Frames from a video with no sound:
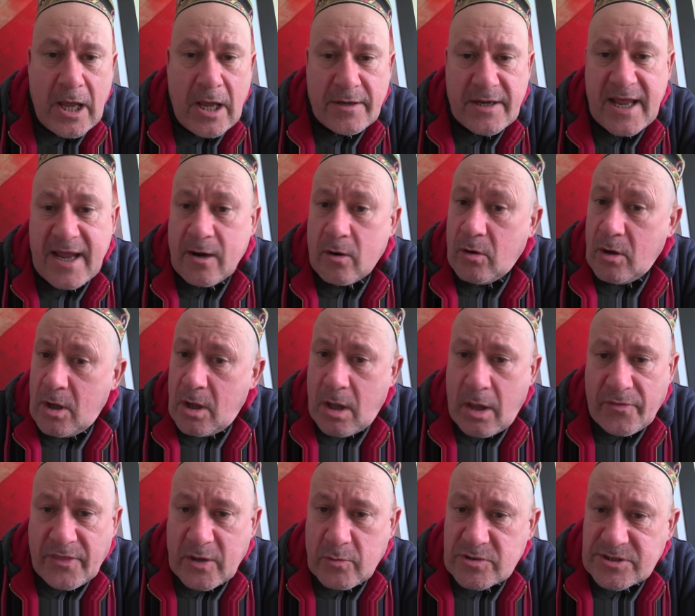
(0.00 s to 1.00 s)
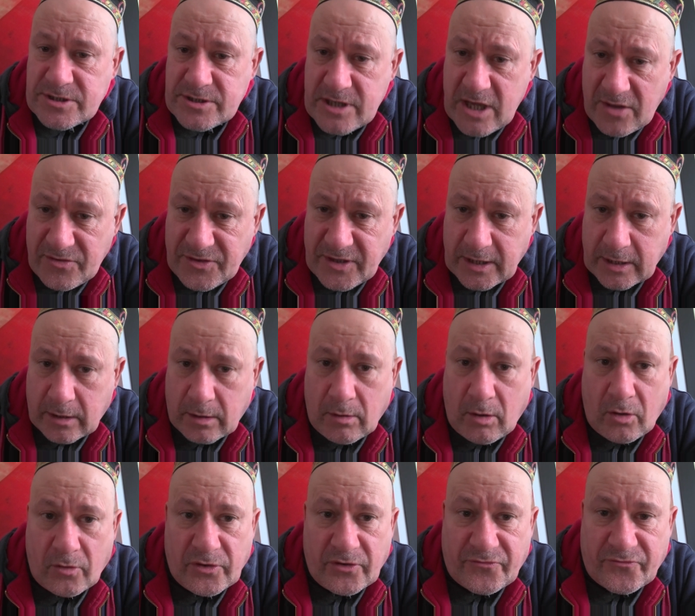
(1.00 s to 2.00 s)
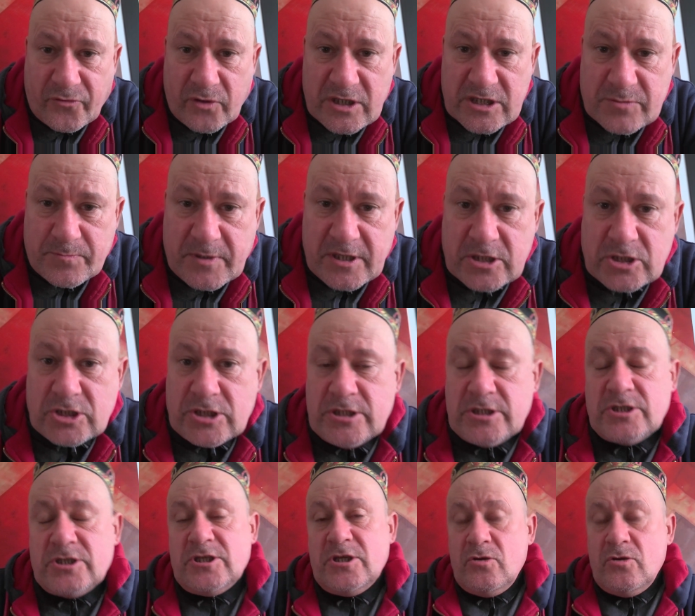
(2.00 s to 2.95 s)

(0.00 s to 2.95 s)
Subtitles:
Now, there is nothing on the Free Speeches